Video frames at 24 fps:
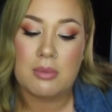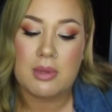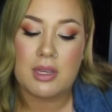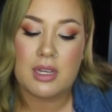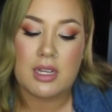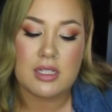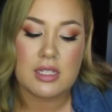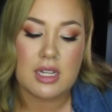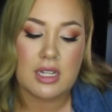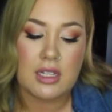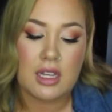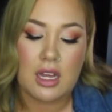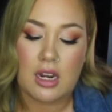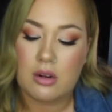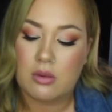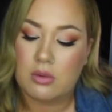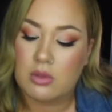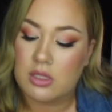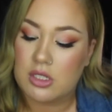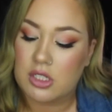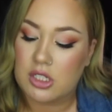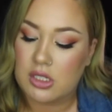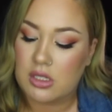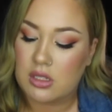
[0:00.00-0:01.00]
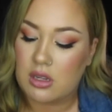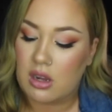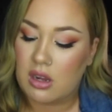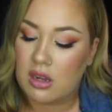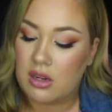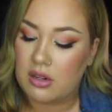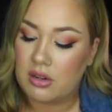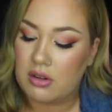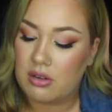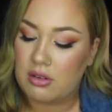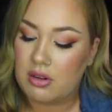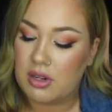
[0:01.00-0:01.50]
because I thought it was just
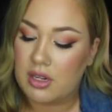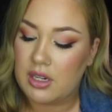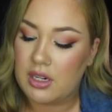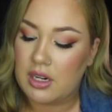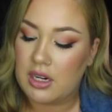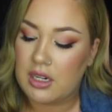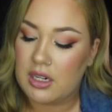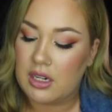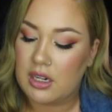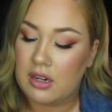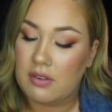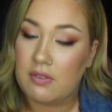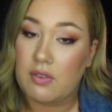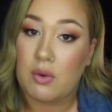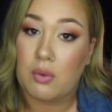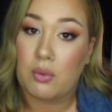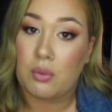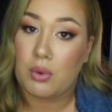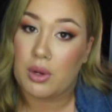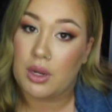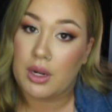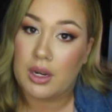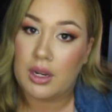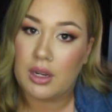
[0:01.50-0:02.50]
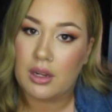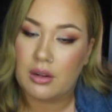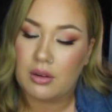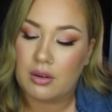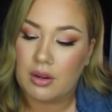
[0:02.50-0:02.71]
all in Korean. I didn't even read it.